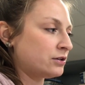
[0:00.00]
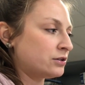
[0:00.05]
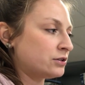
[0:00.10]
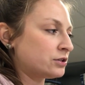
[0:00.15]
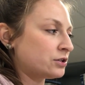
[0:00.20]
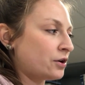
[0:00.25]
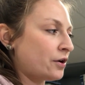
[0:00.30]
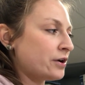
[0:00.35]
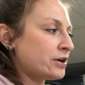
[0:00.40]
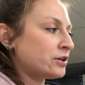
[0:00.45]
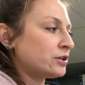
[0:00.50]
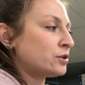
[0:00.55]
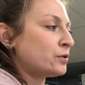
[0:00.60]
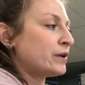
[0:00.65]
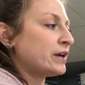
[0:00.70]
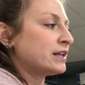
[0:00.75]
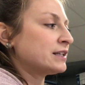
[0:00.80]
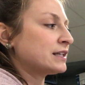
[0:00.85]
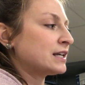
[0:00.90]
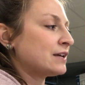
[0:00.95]
So all you're
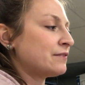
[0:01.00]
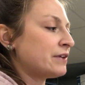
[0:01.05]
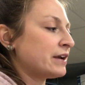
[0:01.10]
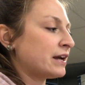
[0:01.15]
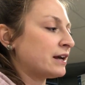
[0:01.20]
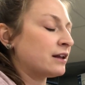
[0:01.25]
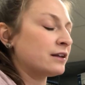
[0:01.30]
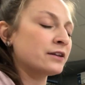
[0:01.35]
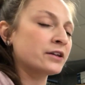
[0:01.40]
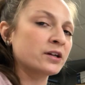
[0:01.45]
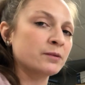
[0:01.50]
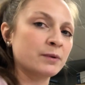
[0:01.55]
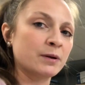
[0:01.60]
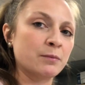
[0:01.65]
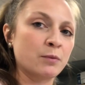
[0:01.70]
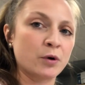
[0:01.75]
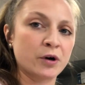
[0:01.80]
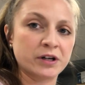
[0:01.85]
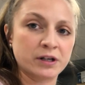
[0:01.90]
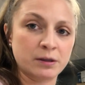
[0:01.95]
doing is giving it a little bit
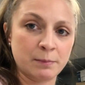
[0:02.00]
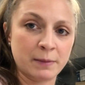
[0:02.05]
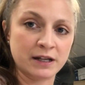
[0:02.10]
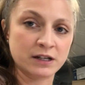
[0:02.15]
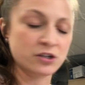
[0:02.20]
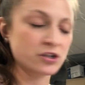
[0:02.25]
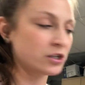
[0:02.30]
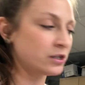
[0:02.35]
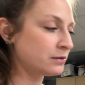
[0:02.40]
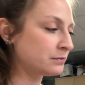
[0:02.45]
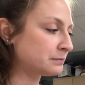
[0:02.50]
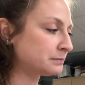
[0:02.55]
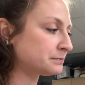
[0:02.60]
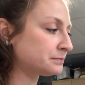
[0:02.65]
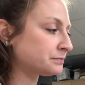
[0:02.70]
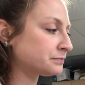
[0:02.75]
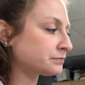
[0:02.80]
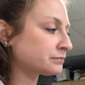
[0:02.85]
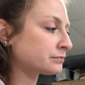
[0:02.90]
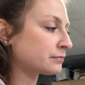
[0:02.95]
more dimension.
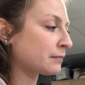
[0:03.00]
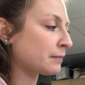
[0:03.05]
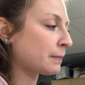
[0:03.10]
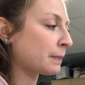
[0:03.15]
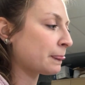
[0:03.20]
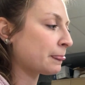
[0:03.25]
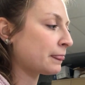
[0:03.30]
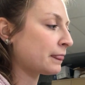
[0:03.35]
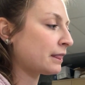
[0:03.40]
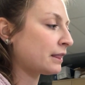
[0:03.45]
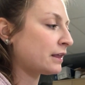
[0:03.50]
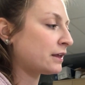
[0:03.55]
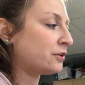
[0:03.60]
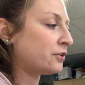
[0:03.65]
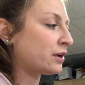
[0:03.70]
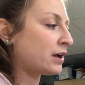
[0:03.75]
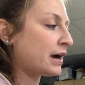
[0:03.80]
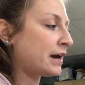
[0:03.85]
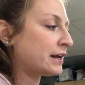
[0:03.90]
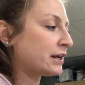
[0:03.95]
You
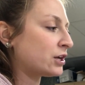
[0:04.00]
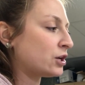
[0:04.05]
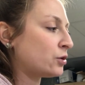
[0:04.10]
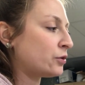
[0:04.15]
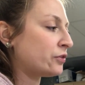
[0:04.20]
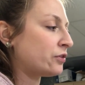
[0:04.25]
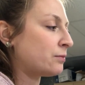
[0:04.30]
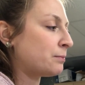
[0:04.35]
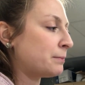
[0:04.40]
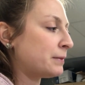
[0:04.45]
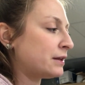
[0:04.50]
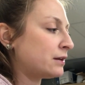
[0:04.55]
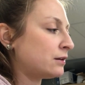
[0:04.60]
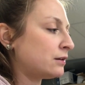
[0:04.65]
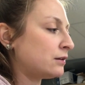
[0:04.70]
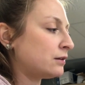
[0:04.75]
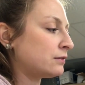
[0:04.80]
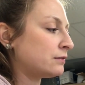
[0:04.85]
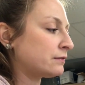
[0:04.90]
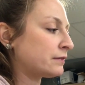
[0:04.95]
kind of go in the
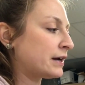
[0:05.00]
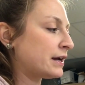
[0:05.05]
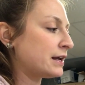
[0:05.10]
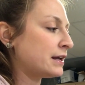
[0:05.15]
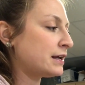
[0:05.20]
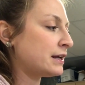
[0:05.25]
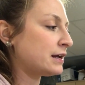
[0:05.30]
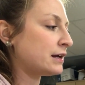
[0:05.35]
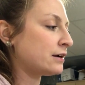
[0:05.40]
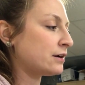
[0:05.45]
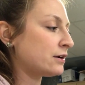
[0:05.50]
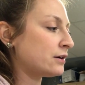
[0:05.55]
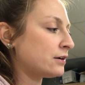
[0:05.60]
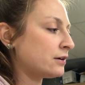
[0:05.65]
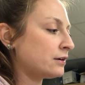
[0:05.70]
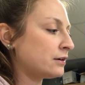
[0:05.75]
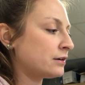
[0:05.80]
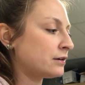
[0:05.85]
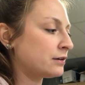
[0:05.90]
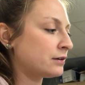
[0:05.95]
middle right
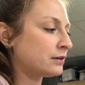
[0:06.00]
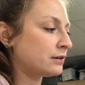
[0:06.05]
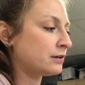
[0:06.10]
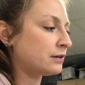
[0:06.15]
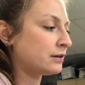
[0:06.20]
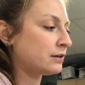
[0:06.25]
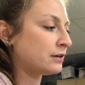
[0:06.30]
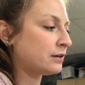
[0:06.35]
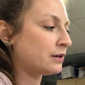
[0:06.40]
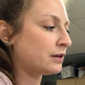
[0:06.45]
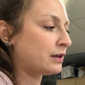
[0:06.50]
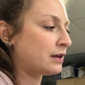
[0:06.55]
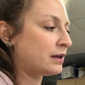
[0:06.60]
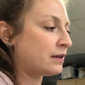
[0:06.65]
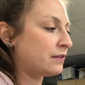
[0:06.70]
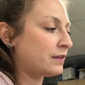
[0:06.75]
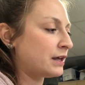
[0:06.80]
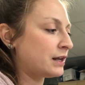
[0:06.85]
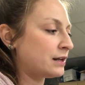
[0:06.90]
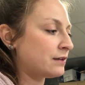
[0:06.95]
here,
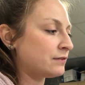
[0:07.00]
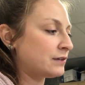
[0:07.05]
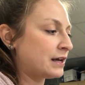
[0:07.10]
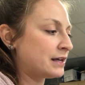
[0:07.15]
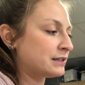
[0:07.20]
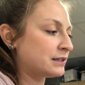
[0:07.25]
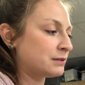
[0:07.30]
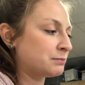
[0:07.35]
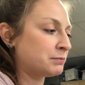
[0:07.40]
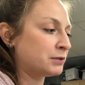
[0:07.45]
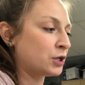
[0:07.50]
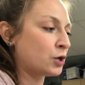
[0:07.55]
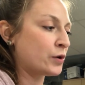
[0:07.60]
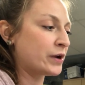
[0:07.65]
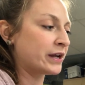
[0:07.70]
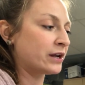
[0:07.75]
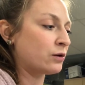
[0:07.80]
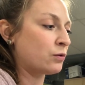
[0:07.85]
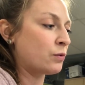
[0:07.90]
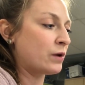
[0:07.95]
and then as it's
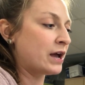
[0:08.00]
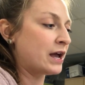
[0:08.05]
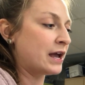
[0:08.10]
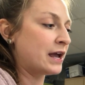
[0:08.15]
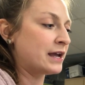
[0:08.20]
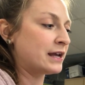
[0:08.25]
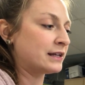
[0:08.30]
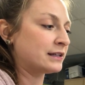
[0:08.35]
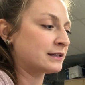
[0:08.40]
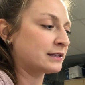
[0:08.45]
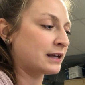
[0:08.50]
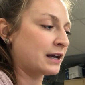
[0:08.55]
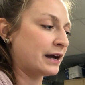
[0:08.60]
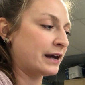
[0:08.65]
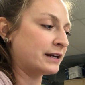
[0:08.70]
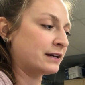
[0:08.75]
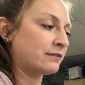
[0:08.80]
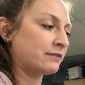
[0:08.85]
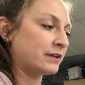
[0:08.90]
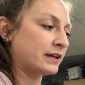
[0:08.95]
blowing away, it
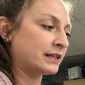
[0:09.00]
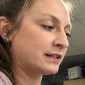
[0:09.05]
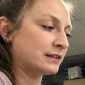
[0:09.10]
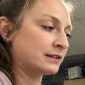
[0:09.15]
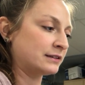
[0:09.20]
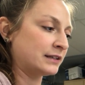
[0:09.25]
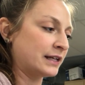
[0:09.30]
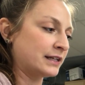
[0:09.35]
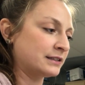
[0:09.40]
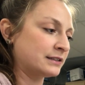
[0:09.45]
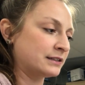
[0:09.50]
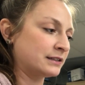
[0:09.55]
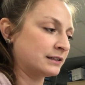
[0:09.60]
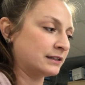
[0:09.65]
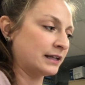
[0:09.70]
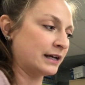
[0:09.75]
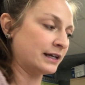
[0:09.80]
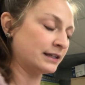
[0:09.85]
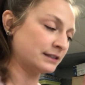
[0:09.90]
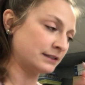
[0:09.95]
kind of gets less and
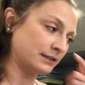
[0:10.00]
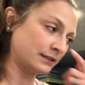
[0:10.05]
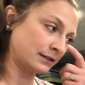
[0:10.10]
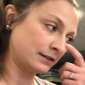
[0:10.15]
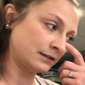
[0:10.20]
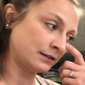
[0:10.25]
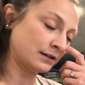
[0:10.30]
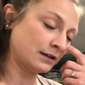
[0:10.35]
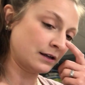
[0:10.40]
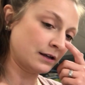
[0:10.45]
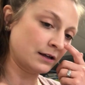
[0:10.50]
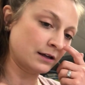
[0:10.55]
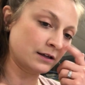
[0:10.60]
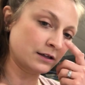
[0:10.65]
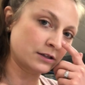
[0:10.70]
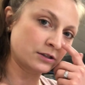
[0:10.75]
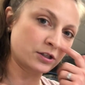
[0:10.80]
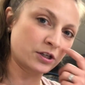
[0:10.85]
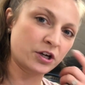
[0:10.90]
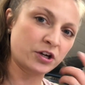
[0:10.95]
less.
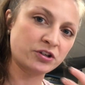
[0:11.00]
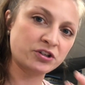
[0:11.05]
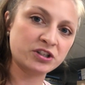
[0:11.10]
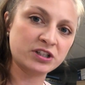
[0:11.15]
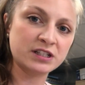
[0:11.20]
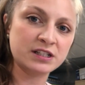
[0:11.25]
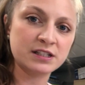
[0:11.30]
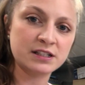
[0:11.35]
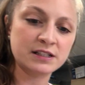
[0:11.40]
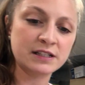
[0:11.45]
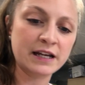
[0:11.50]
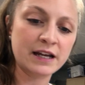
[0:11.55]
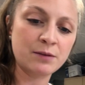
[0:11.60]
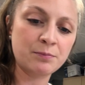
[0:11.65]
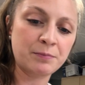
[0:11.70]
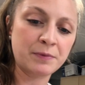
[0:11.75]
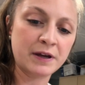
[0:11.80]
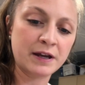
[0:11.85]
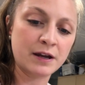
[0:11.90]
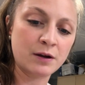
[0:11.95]
So you're just
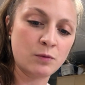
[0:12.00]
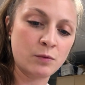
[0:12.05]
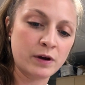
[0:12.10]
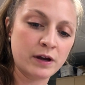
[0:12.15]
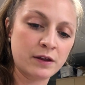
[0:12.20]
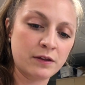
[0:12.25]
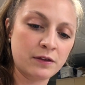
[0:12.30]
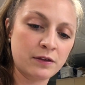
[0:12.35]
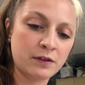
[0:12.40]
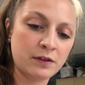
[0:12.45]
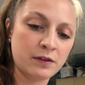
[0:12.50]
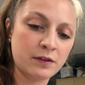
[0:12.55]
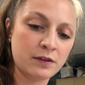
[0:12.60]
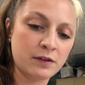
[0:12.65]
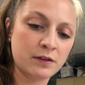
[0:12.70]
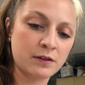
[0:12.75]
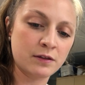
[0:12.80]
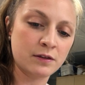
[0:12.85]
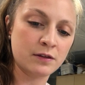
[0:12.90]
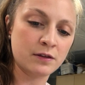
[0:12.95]
stamping with
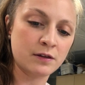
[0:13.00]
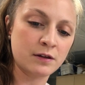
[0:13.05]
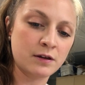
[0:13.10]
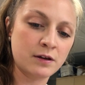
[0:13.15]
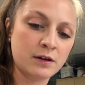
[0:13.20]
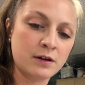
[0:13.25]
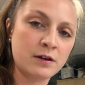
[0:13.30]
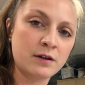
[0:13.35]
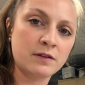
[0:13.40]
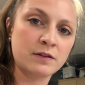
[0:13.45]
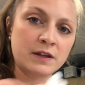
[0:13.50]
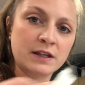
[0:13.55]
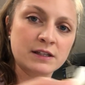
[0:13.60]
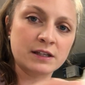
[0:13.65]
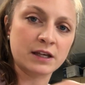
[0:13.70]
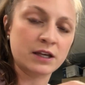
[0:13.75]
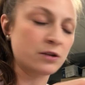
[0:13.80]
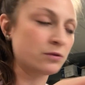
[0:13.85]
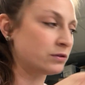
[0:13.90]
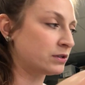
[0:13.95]
these
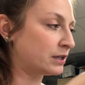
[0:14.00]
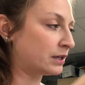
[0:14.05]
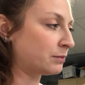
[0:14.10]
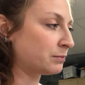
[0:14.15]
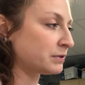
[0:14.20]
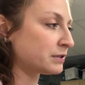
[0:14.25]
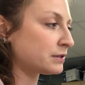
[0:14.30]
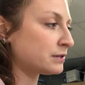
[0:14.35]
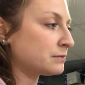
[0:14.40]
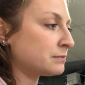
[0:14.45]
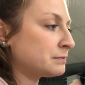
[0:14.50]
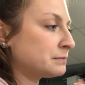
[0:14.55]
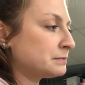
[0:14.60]
Q-tips.